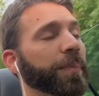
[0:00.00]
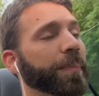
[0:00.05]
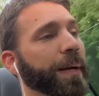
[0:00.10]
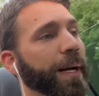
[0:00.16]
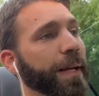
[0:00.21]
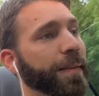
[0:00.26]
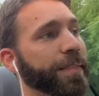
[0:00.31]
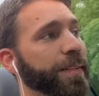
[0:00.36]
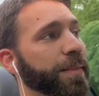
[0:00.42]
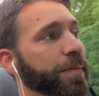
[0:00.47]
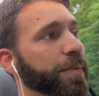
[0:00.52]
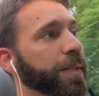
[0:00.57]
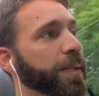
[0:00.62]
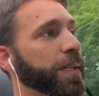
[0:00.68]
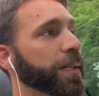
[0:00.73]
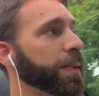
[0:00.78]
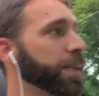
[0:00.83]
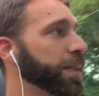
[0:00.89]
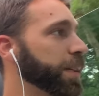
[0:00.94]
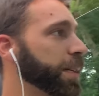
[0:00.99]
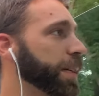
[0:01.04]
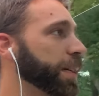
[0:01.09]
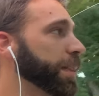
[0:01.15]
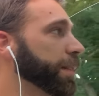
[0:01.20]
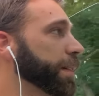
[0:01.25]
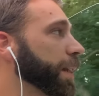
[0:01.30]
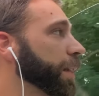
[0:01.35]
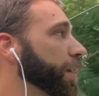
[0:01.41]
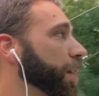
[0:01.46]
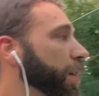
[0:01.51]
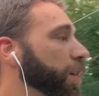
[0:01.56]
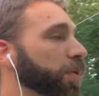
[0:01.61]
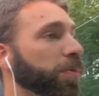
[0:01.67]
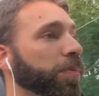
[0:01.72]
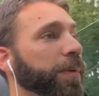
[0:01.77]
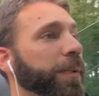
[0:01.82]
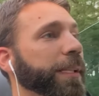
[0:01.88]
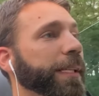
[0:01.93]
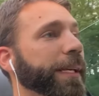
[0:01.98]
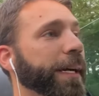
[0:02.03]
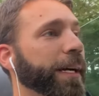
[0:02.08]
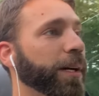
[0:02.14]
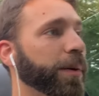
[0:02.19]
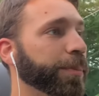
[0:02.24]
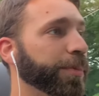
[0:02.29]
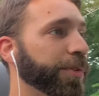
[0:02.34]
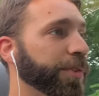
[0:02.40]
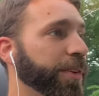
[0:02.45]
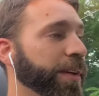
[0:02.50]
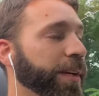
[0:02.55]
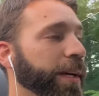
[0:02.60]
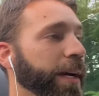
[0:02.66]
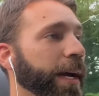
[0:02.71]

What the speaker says: positive, and that all really helps.